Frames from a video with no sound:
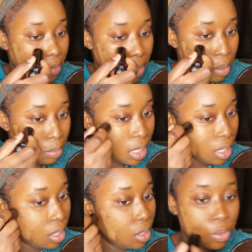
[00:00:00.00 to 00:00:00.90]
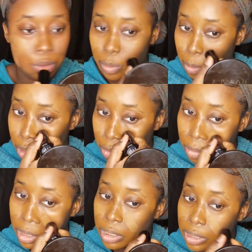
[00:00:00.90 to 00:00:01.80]
And I'm telling you, when you
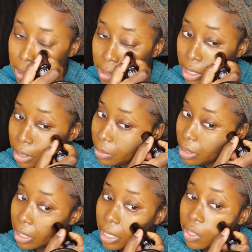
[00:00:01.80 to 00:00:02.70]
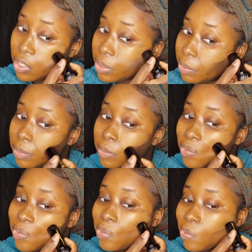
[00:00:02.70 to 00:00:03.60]
mix these up together,
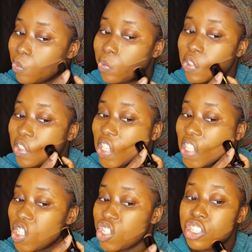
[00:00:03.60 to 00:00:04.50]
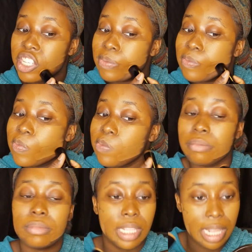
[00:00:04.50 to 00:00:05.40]
it's like a dream.
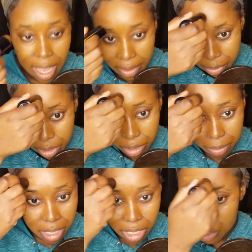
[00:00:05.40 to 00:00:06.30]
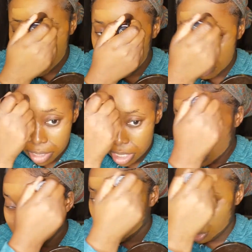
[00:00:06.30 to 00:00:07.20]
Life could be a dream.
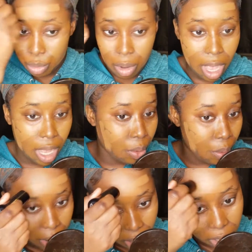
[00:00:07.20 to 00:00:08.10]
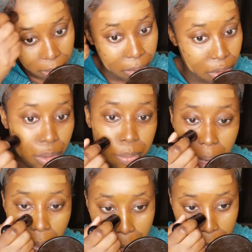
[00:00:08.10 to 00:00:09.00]
Shawada wada buda
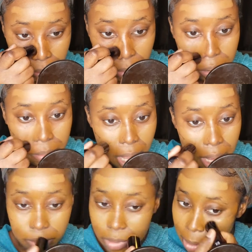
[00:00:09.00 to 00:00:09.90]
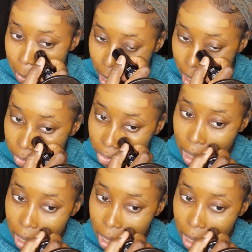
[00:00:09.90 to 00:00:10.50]
bop buda bop buda bop.